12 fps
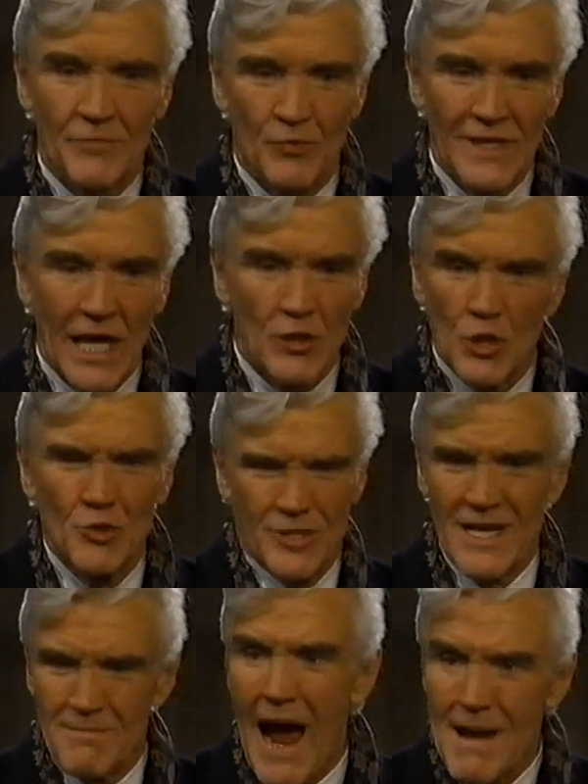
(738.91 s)
without
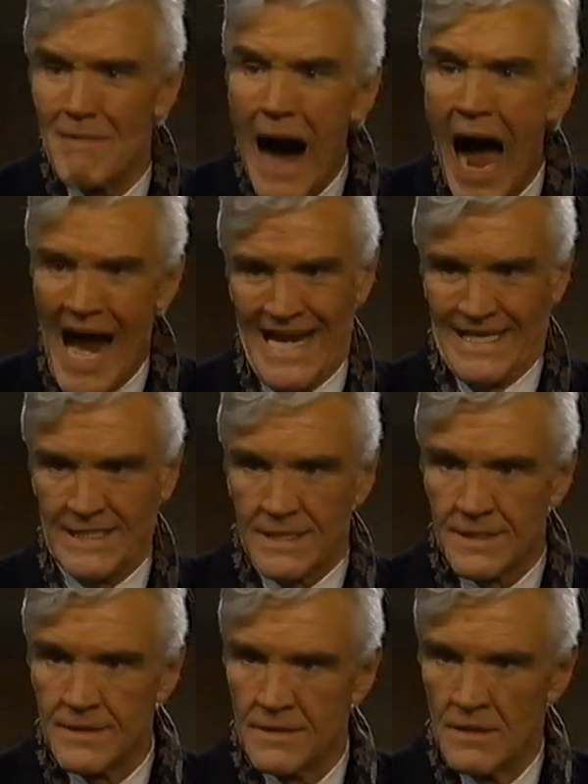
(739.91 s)
losing my
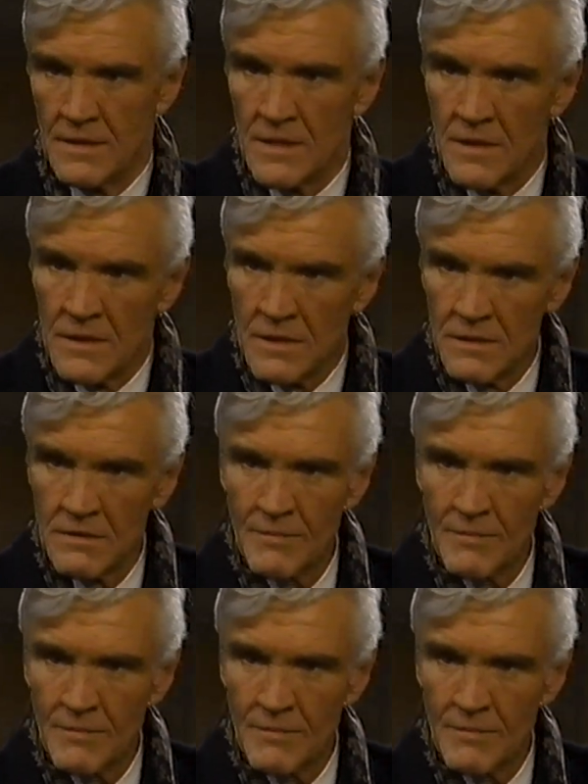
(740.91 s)
mind.